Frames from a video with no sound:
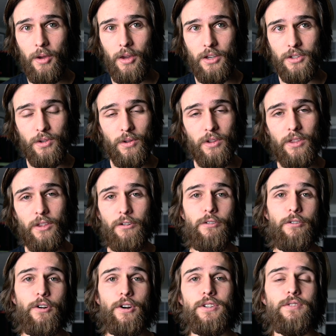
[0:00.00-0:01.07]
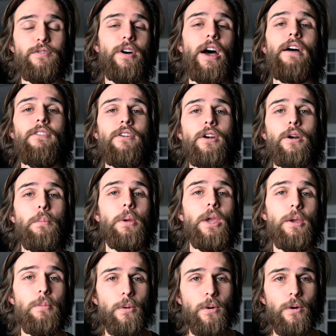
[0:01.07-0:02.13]
because only the first five hundred
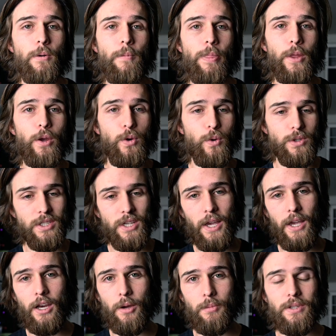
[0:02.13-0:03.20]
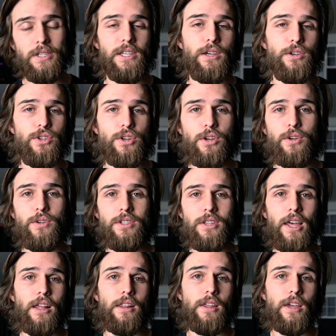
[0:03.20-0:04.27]
people who sign up to Skillshare using
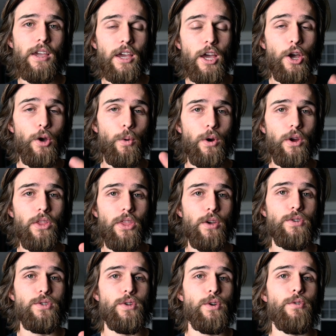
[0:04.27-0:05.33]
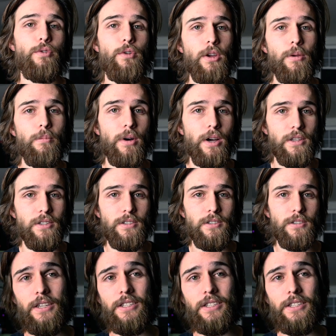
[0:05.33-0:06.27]
that link will get those two free months.